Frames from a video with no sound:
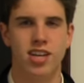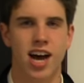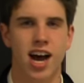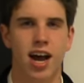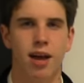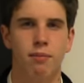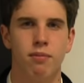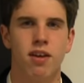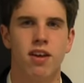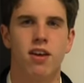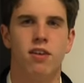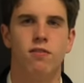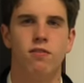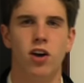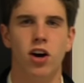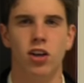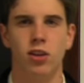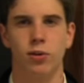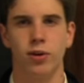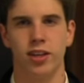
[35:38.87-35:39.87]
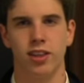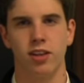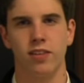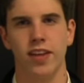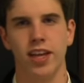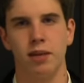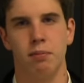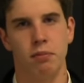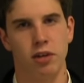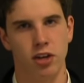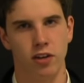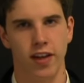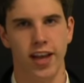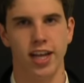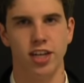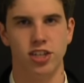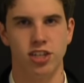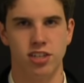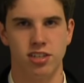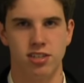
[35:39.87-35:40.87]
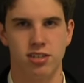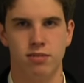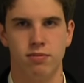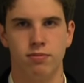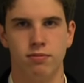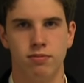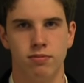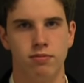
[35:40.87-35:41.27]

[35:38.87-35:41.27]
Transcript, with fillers: time following the late Middle Ages.